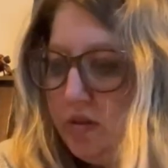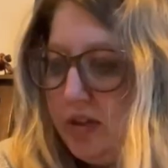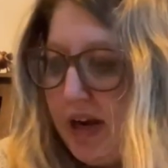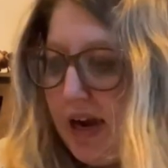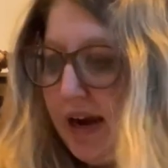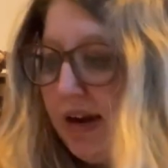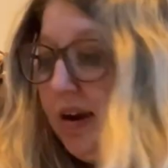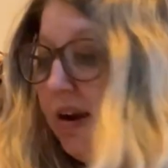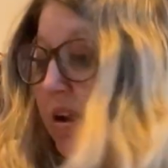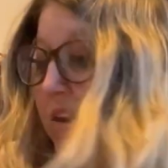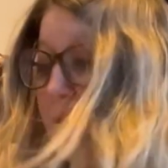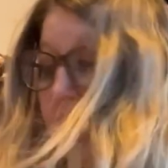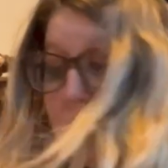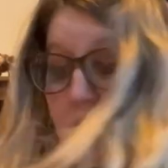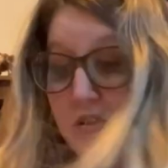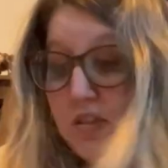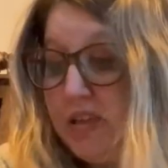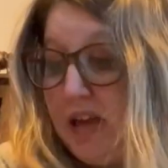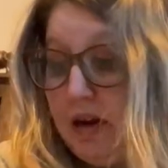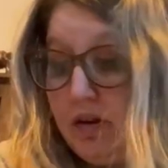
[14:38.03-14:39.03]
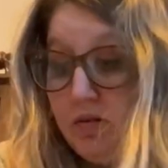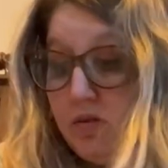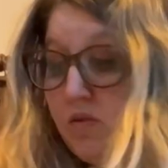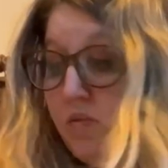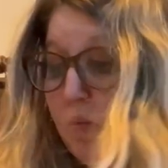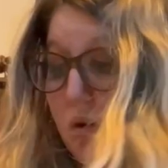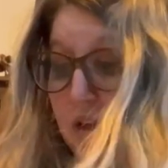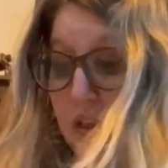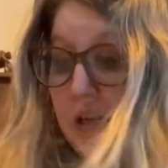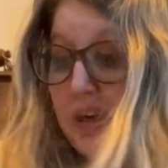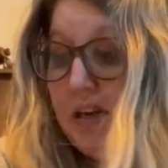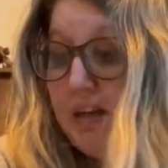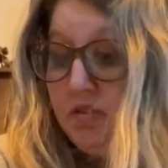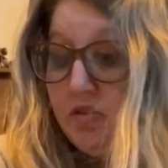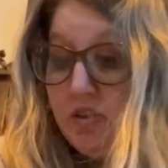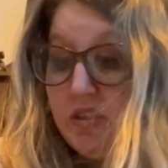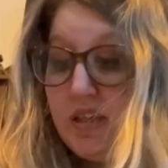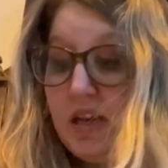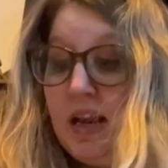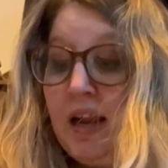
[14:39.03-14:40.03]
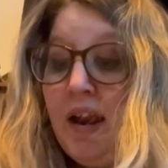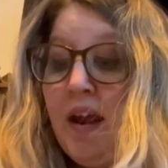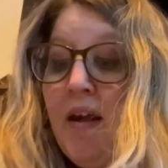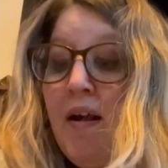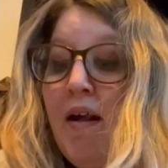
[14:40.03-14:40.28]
die. Sounds really interesting.